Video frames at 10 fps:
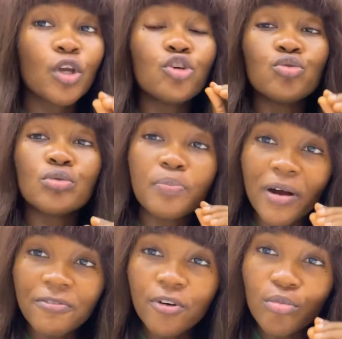you
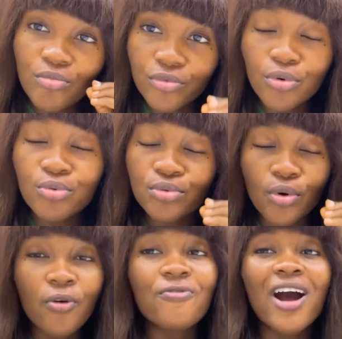perform roles
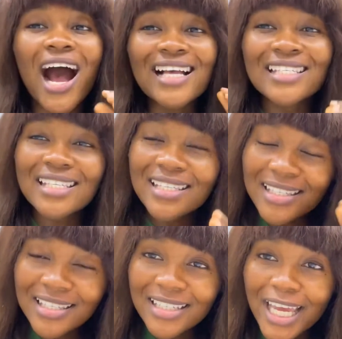of
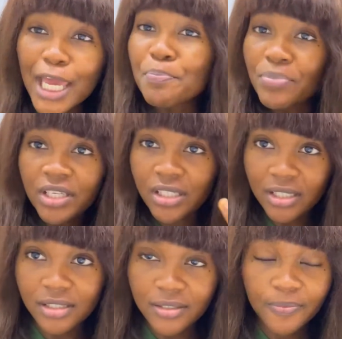assisting a
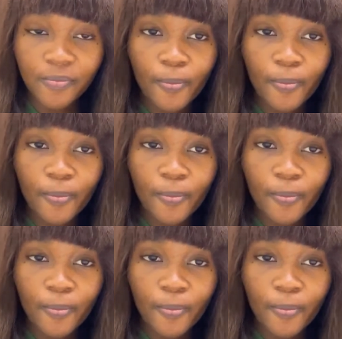patient.